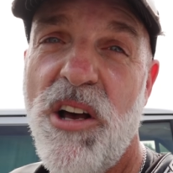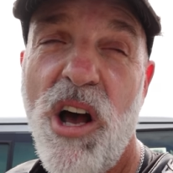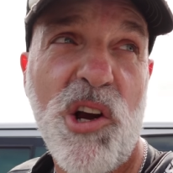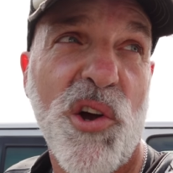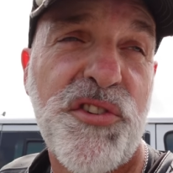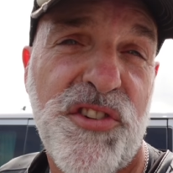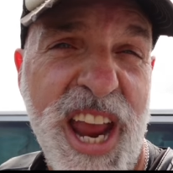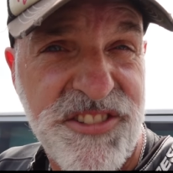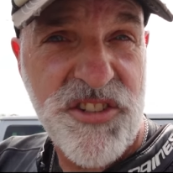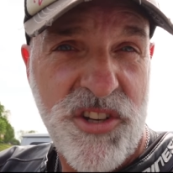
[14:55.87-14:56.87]
I've got a
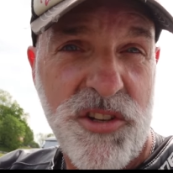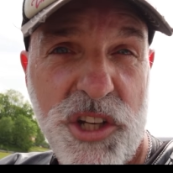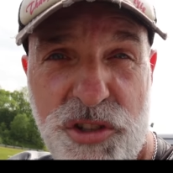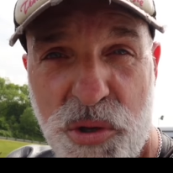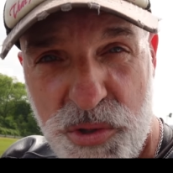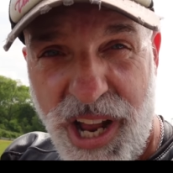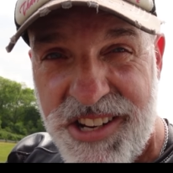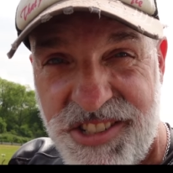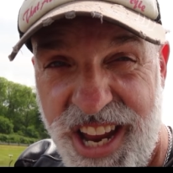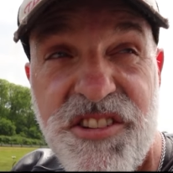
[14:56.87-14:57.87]
Snetterton, a two-day
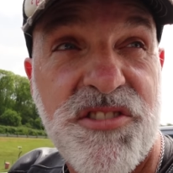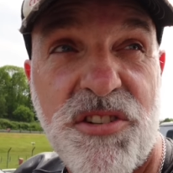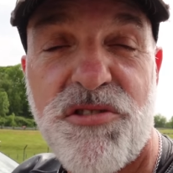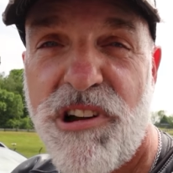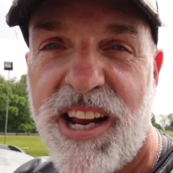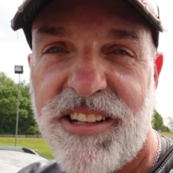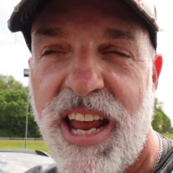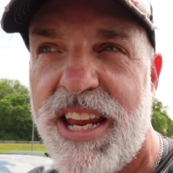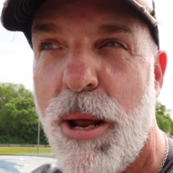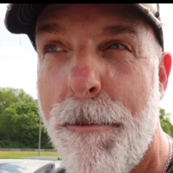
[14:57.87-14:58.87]
Snetterton track
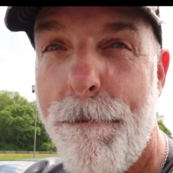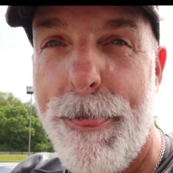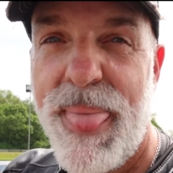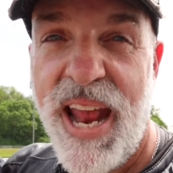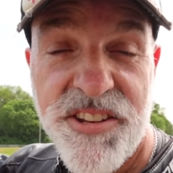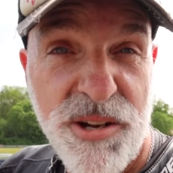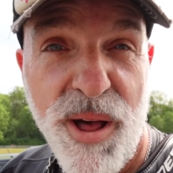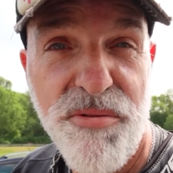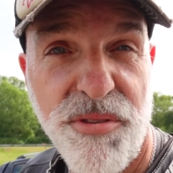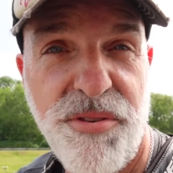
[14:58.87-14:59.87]
day end of the
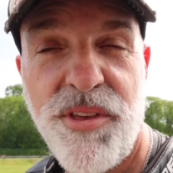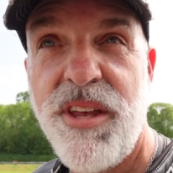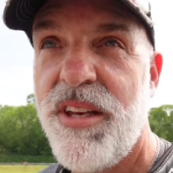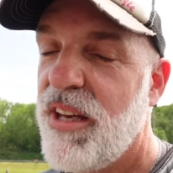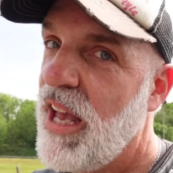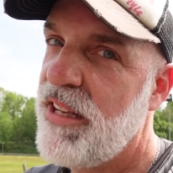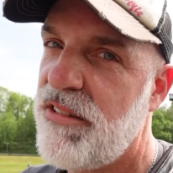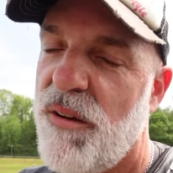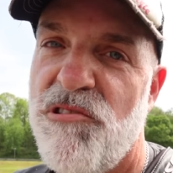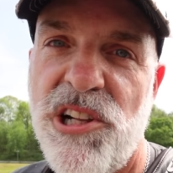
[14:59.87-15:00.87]
month
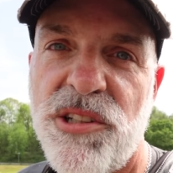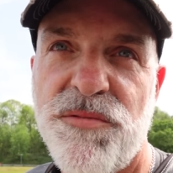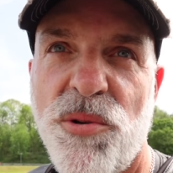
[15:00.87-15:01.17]
and I'm really looking